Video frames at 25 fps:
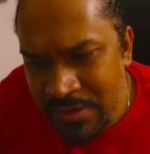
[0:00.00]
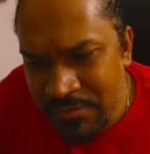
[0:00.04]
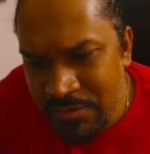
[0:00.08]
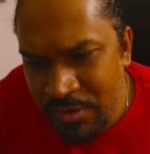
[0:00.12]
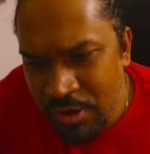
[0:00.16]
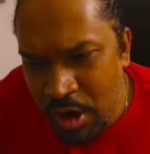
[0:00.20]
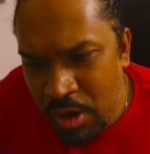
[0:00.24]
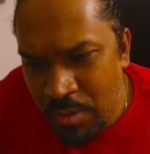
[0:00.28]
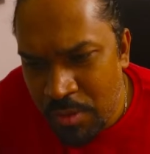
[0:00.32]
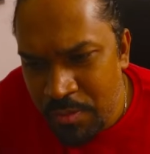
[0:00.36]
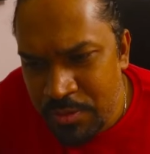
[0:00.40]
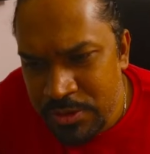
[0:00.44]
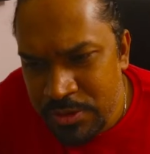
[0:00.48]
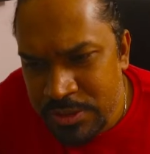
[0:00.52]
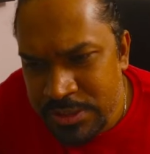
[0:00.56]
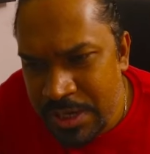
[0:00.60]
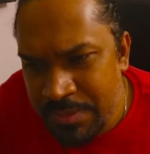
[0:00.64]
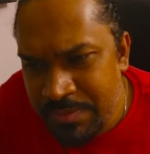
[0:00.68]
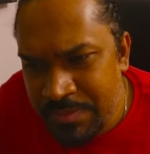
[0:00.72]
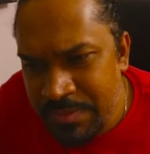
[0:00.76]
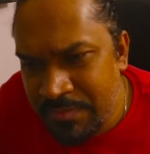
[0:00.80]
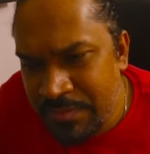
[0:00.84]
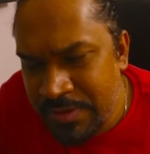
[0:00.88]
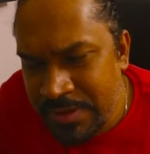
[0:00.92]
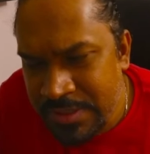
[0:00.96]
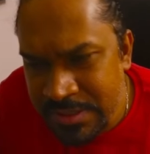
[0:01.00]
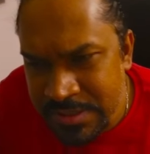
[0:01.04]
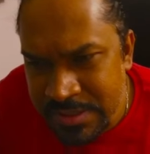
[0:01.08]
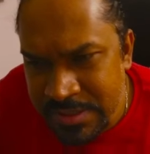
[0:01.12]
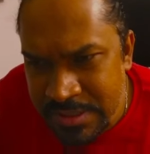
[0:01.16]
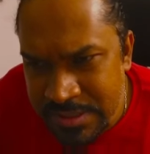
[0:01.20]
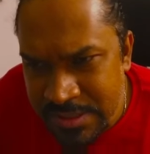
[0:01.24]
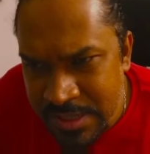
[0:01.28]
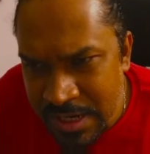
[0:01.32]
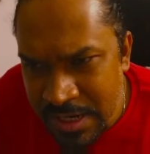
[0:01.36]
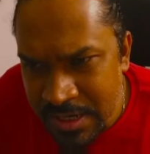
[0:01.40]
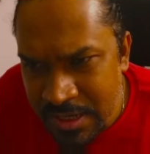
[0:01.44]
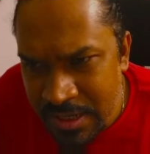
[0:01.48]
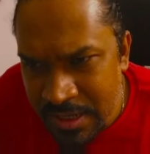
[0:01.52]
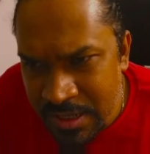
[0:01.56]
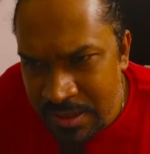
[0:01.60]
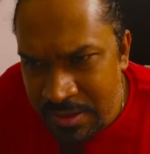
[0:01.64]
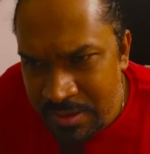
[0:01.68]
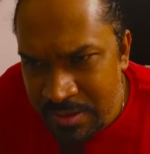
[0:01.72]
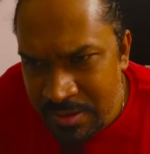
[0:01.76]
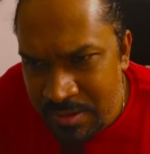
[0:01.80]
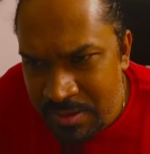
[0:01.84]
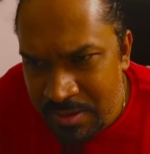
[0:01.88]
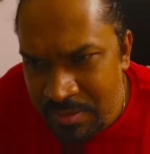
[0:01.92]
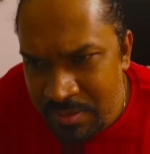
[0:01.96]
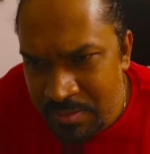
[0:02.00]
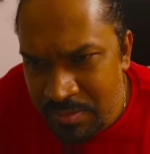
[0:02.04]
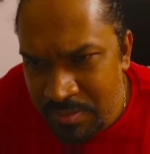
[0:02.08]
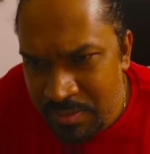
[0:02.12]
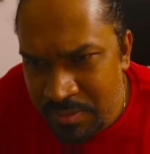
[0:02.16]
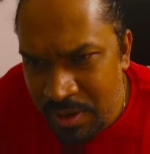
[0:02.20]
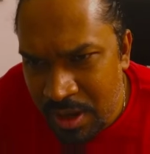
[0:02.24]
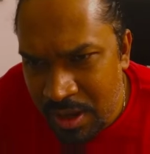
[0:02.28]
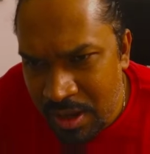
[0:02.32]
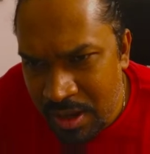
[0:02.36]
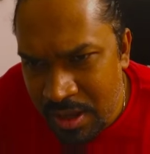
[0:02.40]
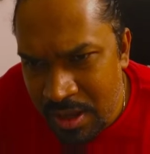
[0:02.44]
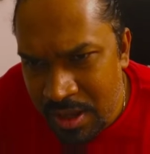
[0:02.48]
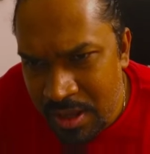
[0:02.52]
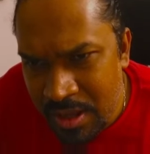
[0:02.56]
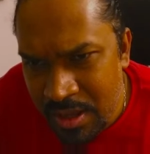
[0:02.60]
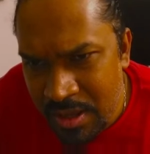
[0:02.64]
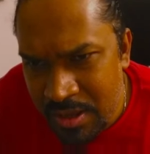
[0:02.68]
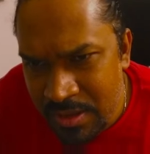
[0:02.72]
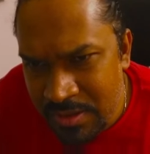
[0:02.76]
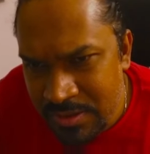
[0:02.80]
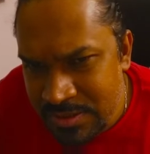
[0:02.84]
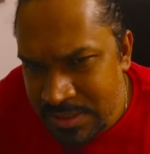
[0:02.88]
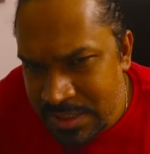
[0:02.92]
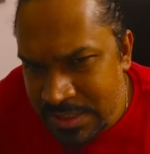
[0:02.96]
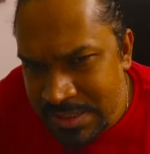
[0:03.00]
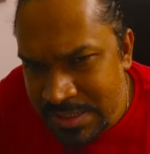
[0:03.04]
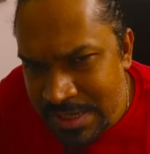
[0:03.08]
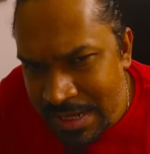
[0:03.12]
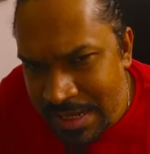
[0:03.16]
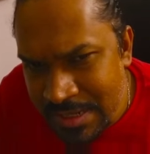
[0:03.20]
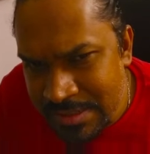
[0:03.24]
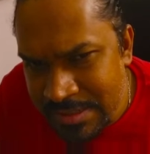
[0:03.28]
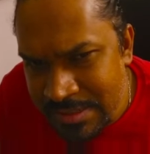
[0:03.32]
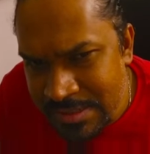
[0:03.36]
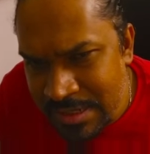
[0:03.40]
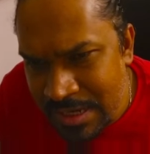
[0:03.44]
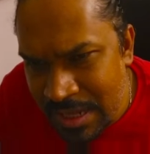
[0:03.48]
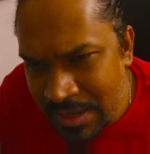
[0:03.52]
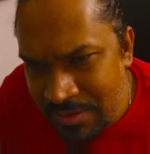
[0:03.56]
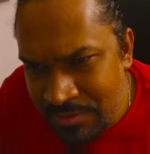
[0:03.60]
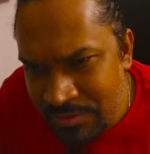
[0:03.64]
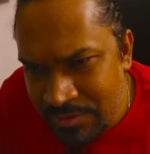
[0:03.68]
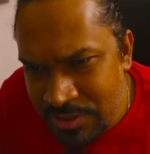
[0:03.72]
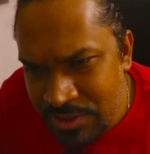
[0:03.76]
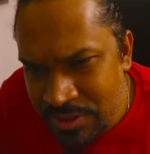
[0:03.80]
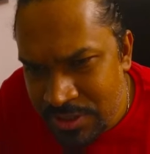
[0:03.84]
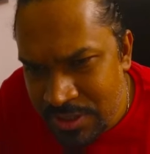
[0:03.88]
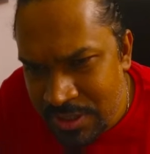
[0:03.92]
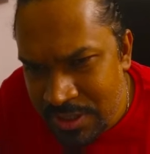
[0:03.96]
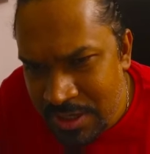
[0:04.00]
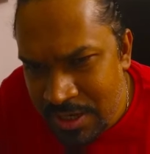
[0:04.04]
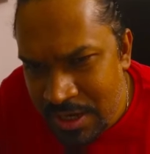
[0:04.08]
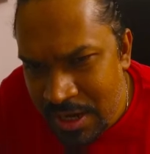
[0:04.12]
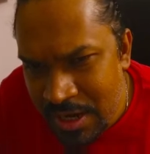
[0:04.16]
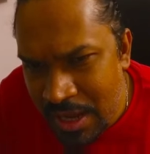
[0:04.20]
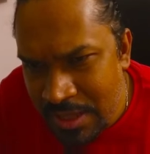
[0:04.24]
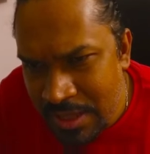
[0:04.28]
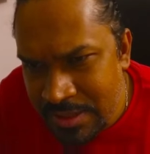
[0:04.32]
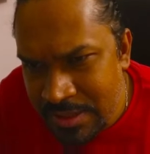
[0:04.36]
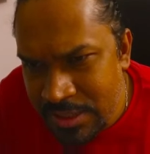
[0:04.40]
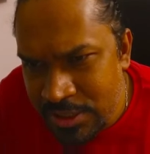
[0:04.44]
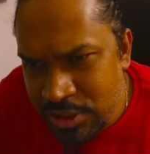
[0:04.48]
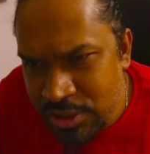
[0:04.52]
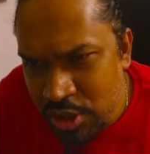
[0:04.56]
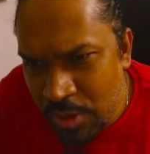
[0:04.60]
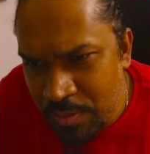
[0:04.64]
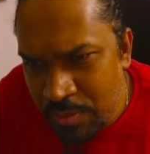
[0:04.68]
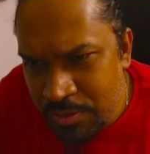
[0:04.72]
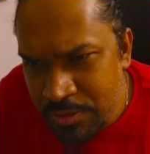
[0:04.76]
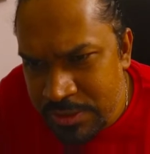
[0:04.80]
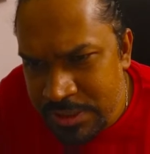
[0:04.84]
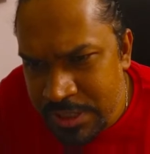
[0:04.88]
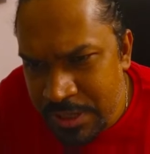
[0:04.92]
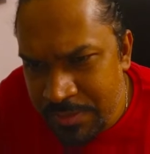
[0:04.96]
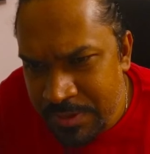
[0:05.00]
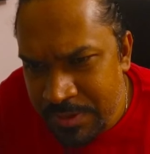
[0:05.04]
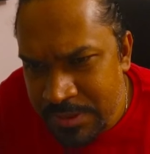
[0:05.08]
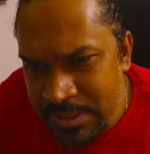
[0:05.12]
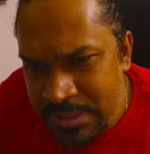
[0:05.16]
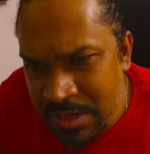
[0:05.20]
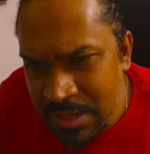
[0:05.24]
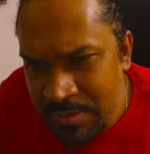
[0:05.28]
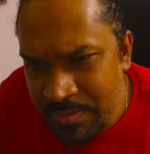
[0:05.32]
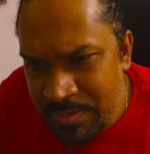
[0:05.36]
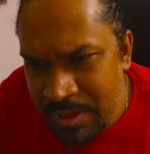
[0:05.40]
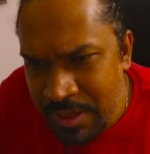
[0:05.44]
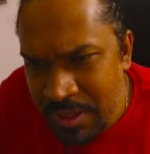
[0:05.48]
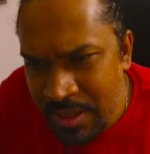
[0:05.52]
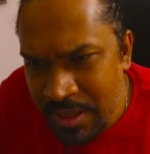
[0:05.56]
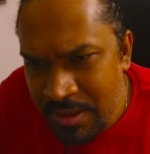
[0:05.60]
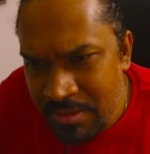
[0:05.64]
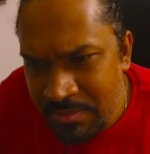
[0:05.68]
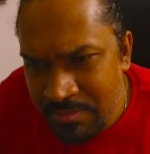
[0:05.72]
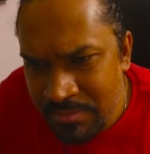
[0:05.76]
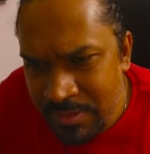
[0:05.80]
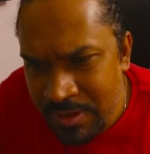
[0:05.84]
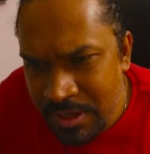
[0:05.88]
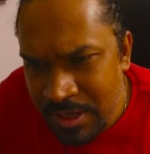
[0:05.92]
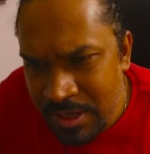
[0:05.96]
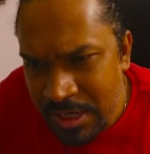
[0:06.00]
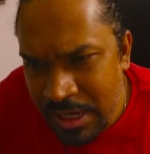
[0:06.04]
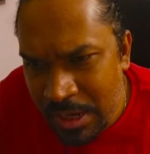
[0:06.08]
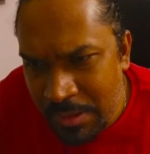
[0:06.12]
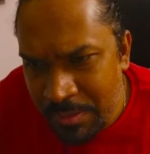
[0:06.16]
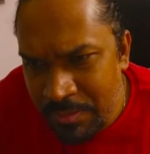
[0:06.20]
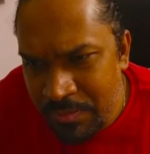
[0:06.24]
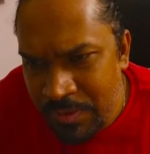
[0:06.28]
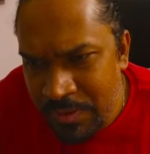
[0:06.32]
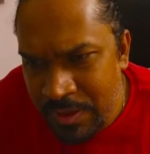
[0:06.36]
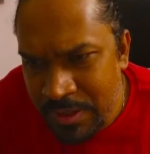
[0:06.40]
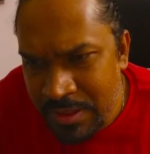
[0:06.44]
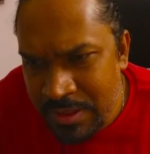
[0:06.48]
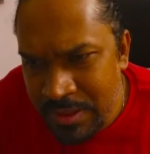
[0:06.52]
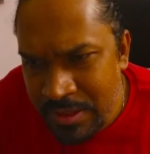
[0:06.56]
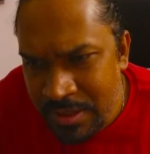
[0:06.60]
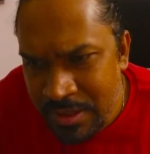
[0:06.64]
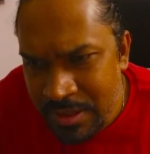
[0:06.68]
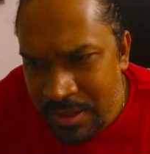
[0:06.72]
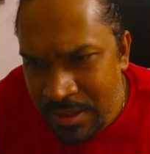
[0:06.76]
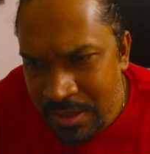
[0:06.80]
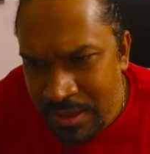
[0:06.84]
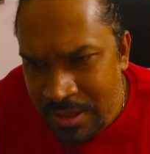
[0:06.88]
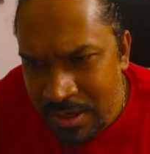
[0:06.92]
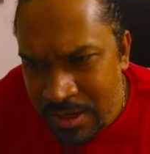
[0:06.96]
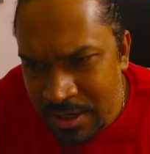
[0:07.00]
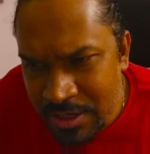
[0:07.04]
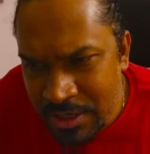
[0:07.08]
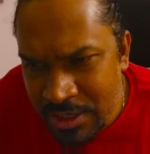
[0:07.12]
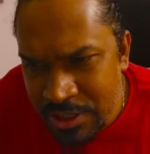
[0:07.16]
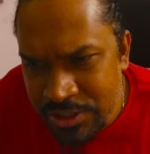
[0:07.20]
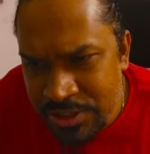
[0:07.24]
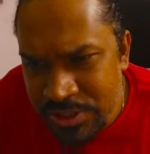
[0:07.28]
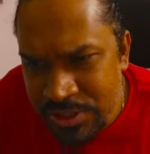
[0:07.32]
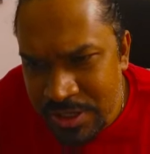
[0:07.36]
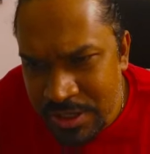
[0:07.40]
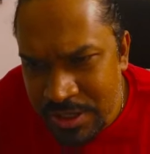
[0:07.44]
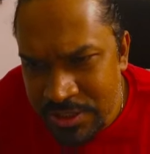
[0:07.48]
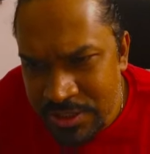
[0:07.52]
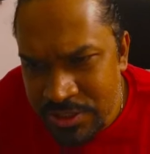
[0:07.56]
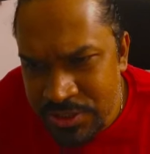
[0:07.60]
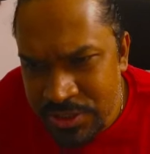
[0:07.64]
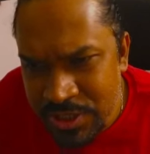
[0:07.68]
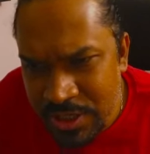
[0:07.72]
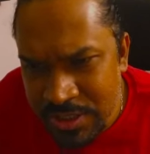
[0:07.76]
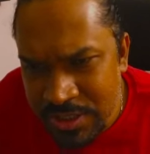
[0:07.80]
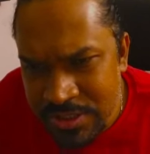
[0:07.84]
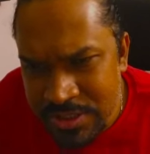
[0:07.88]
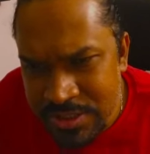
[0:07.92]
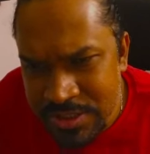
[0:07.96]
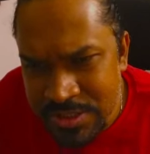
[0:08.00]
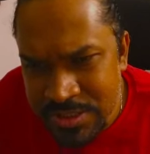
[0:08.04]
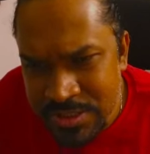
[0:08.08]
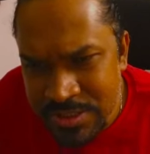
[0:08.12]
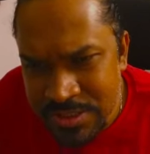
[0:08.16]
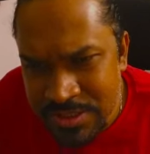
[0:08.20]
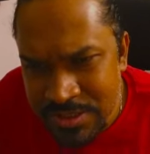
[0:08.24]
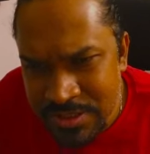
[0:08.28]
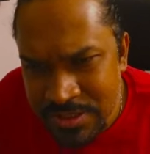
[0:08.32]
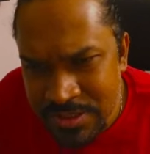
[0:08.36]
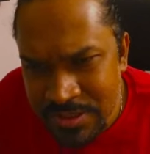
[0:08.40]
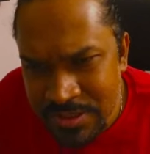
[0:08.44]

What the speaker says: a compound statement which is inside a block, just like in C language. And these compound statements can be clubbed with conditional constructs.